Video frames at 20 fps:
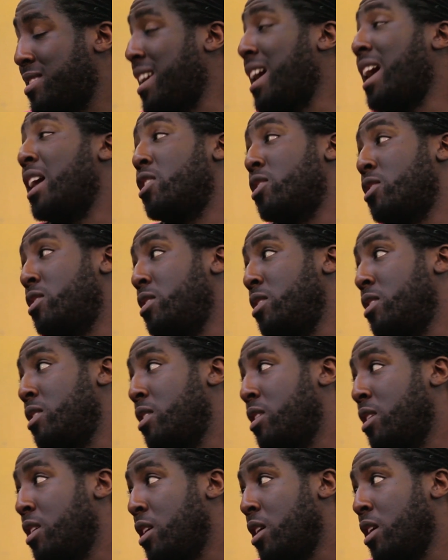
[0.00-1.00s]
talent
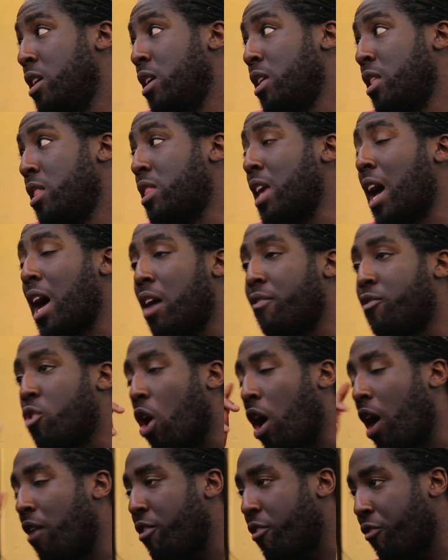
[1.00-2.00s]
that have
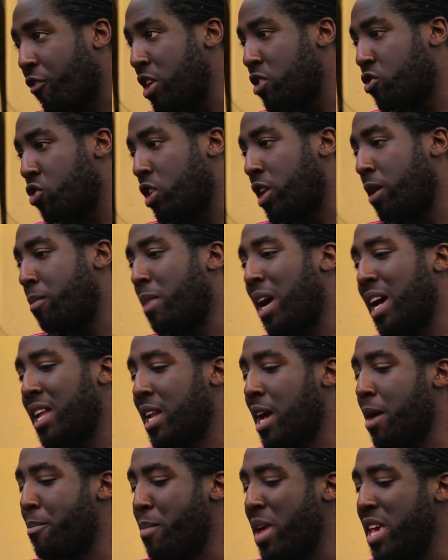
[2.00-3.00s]
got other things on their
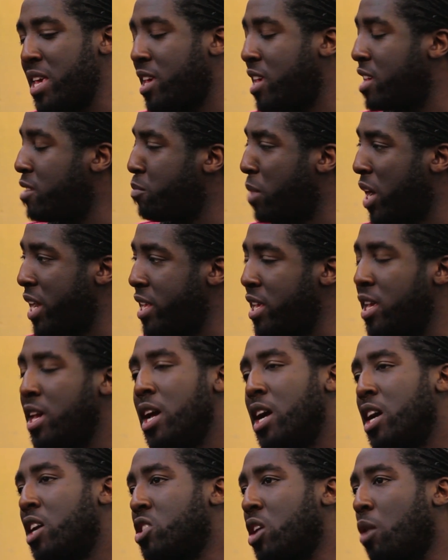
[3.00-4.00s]
mind, like making money?
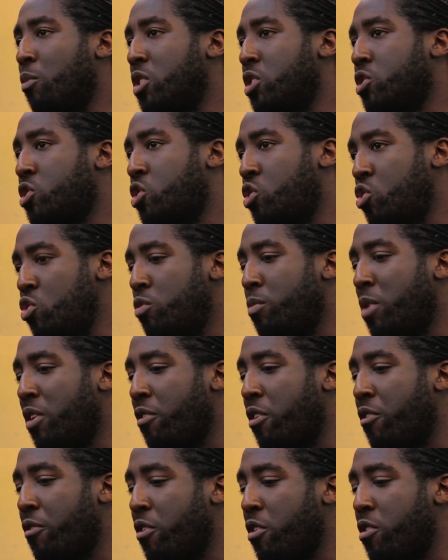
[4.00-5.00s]
Because I would assume,
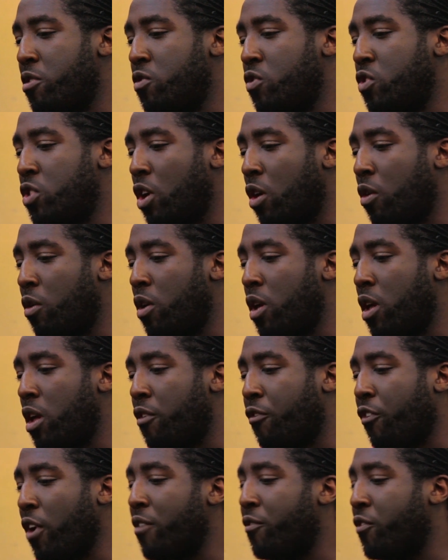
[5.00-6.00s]
if, if, you know,
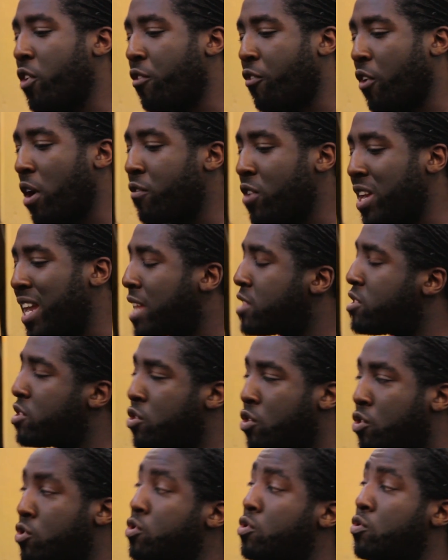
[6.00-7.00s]
if I've if I've
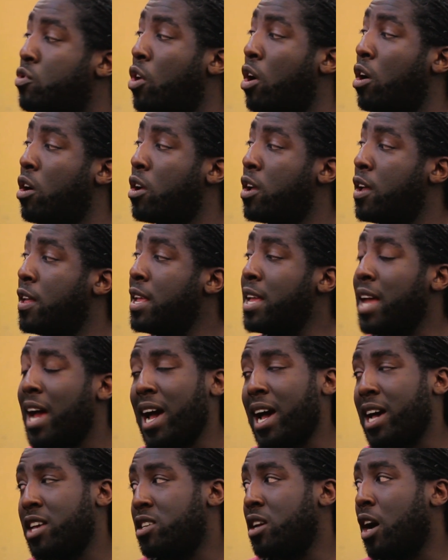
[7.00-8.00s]
landed on you lot yeah.
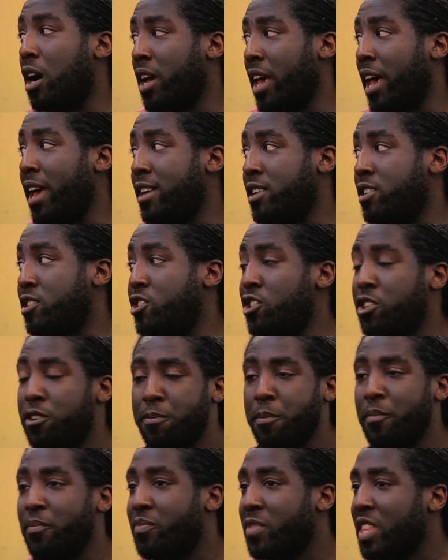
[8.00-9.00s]
at a young age,
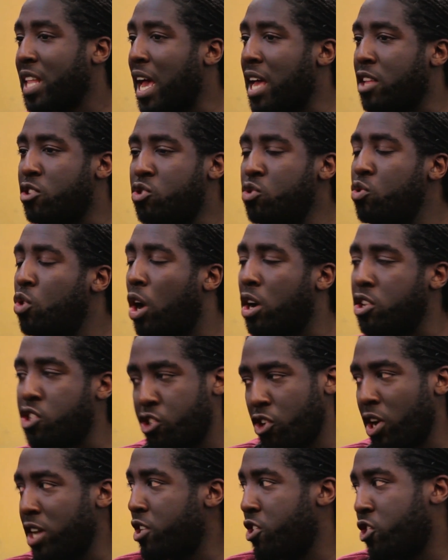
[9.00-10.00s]
yeah. and you lot
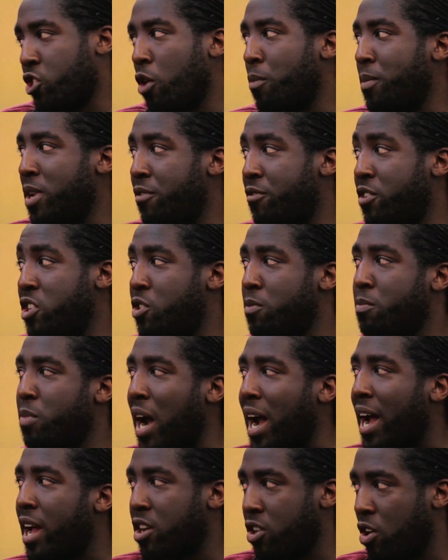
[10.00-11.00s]
are trying to show me the vision,
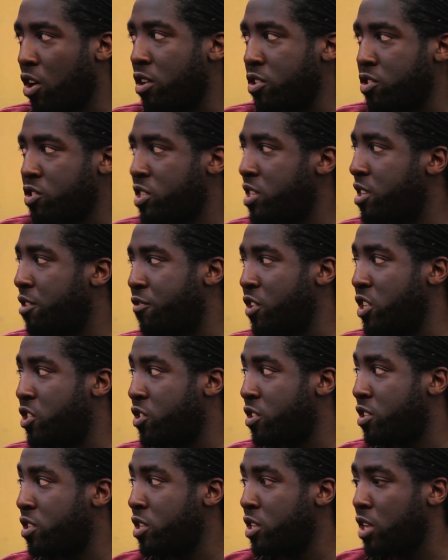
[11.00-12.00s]
but I can't see the
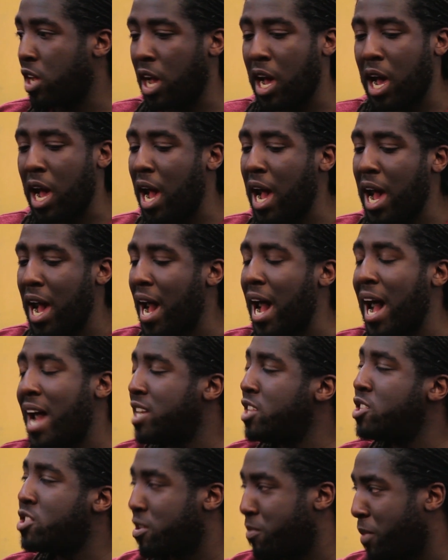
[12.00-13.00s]
vision, yeah.
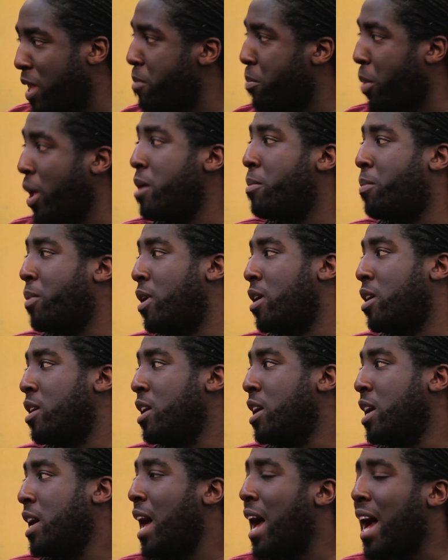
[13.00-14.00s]
I need to make paper.
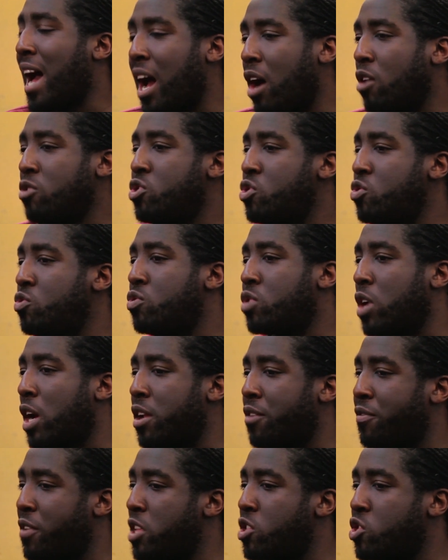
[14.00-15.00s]
How do you
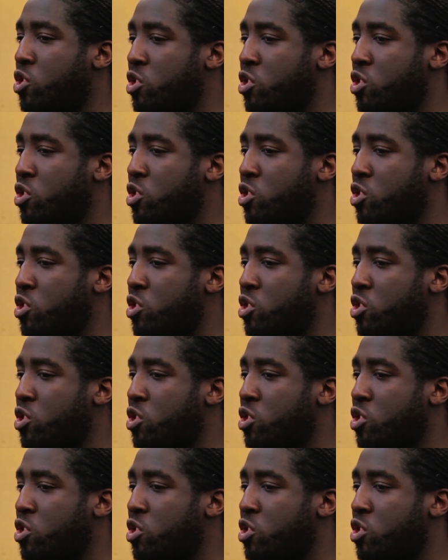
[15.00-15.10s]
kind of